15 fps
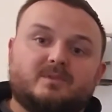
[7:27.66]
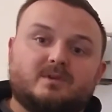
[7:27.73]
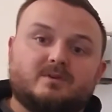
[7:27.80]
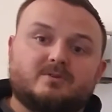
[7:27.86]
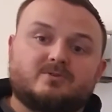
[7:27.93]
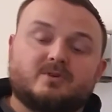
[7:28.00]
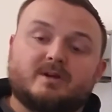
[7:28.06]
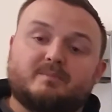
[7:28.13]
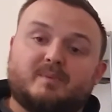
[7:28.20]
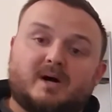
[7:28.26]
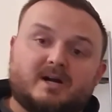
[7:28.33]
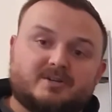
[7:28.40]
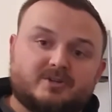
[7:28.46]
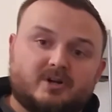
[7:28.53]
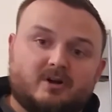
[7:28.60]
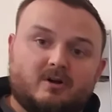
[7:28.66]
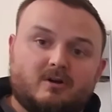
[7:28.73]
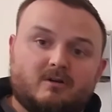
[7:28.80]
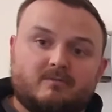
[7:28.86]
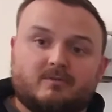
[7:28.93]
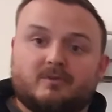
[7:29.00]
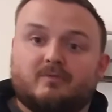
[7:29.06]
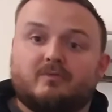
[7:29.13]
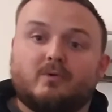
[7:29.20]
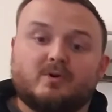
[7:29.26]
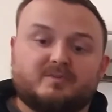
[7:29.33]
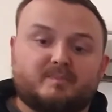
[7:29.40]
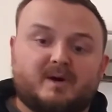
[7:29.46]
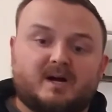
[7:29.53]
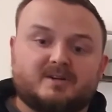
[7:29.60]
strength posture curve, or the
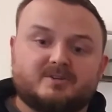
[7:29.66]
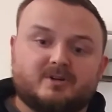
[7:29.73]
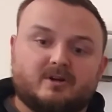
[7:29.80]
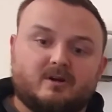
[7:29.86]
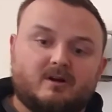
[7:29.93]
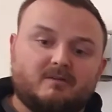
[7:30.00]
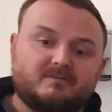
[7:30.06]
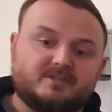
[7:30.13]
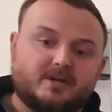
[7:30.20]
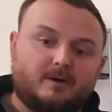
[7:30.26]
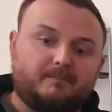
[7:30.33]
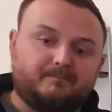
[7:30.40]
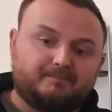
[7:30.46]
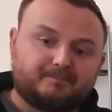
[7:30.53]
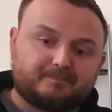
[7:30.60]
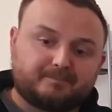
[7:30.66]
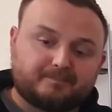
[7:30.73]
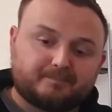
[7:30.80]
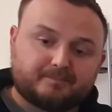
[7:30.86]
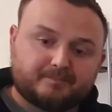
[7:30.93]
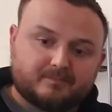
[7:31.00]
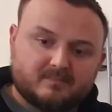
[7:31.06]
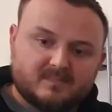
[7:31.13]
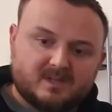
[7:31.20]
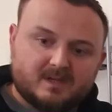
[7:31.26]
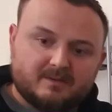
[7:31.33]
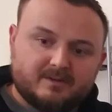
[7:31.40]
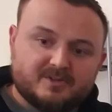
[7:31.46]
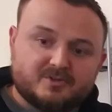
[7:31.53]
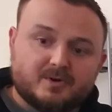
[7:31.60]
force posture curve. So
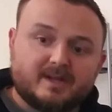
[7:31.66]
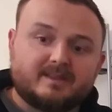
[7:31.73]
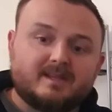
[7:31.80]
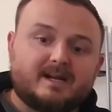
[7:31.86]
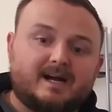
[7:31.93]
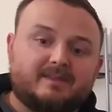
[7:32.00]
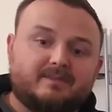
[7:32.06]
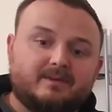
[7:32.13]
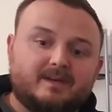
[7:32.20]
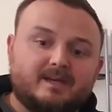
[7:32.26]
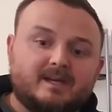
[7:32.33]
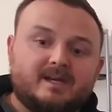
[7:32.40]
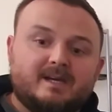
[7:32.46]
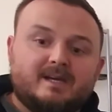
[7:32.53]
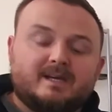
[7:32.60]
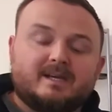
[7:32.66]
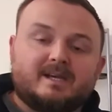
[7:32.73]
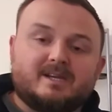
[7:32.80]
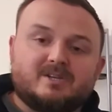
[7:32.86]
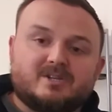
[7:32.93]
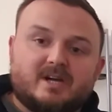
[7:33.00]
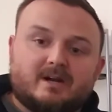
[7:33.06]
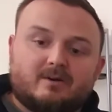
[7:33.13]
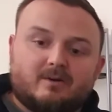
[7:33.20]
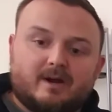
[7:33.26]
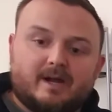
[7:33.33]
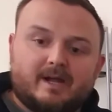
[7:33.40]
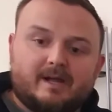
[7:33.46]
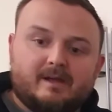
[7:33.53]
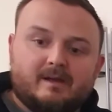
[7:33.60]
the strength an athlete can
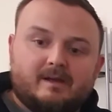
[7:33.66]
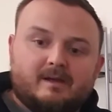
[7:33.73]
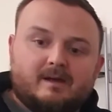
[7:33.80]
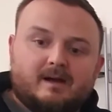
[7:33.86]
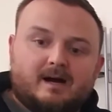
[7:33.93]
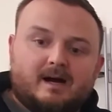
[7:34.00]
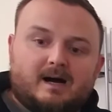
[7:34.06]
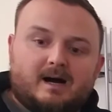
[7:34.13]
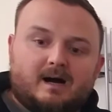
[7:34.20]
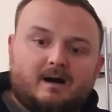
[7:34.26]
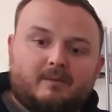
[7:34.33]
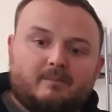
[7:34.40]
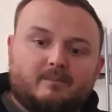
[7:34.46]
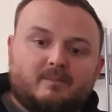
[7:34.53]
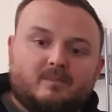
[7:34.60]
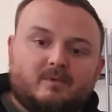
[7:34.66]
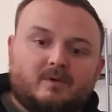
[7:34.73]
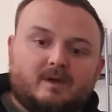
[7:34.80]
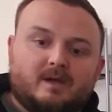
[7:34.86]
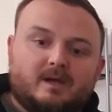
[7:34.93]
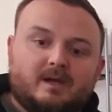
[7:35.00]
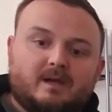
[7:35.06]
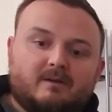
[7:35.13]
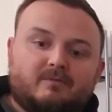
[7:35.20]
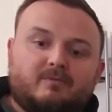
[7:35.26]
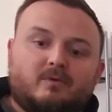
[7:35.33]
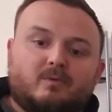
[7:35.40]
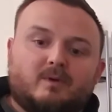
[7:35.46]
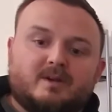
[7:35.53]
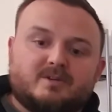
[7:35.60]
generate in a
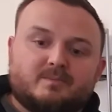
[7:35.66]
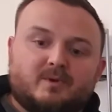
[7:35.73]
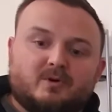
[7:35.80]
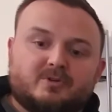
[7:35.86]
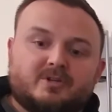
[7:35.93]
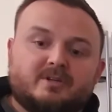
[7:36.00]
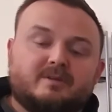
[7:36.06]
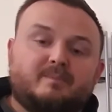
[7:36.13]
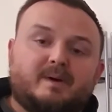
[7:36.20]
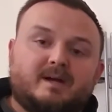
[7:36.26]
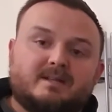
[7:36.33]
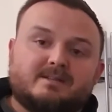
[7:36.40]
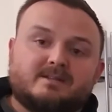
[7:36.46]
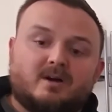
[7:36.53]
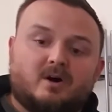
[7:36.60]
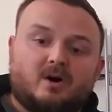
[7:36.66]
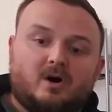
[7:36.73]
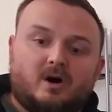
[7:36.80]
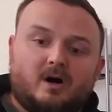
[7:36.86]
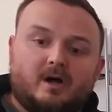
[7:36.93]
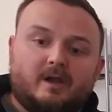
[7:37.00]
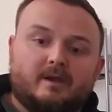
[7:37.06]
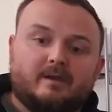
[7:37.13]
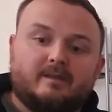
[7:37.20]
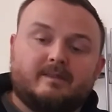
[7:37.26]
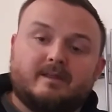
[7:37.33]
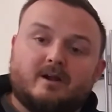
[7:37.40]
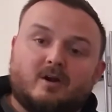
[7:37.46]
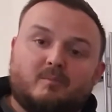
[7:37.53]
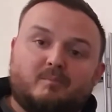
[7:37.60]
full range of motion depends on
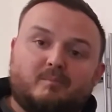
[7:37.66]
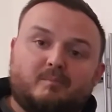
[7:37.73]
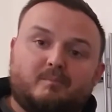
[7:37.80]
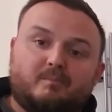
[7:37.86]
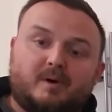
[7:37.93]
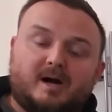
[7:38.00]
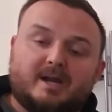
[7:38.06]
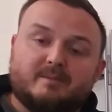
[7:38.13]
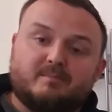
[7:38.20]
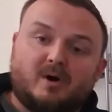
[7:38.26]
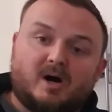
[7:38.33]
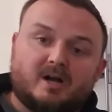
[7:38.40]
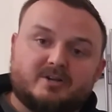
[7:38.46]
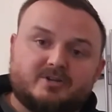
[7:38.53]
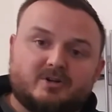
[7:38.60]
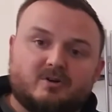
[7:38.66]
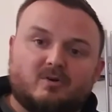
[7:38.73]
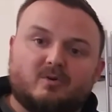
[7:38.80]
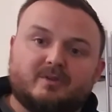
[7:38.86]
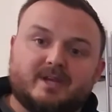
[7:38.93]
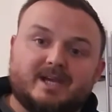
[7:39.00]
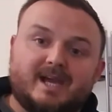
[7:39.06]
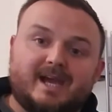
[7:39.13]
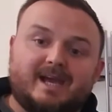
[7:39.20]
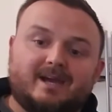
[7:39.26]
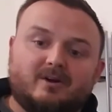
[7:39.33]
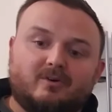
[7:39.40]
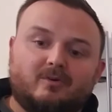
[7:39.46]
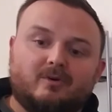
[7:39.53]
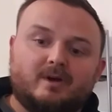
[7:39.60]
their body posture or the
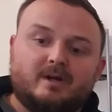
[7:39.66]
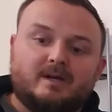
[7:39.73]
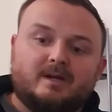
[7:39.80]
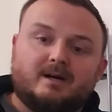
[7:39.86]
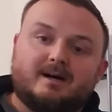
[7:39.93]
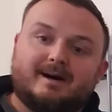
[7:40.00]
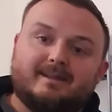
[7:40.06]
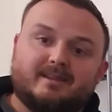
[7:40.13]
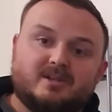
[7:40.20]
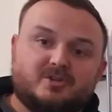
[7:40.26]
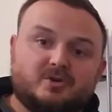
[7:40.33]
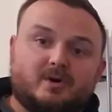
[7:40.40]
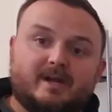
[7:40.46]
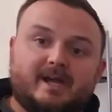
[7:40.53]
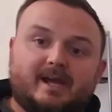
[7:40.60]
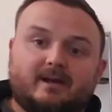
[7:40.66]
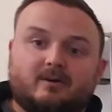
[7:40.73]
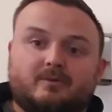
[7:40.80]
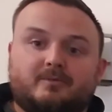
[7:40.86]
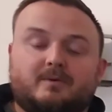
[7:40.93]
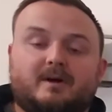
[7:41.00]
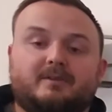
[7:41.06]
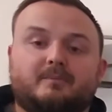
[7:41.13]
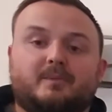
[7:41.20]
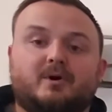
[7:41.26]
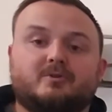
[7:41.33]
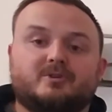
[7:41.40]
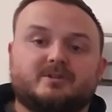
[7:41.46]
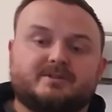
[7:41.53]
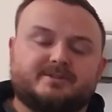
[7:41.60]
angle, the joint angle throughout the
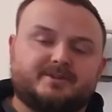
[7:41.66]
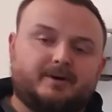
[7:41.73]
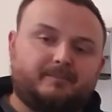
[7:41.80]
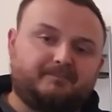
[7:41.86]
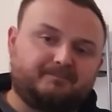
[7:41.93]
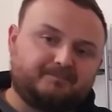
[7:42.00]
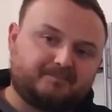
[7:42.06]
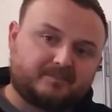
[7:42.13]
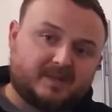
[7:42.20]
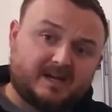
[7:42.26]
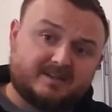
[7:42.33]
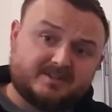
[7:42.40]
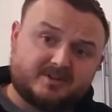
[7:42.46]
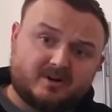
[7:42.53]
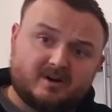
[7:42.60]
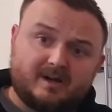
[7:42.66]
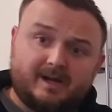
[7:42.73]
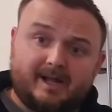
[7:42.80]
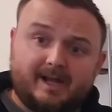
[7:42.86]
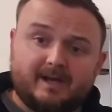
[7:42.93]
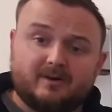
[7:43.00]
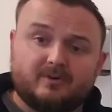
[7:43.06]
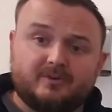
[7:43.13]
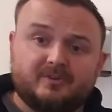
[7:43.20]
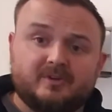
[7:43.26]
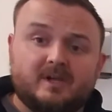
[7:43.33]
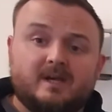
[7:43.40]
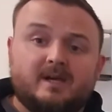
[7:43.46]
motion. So at certain angles,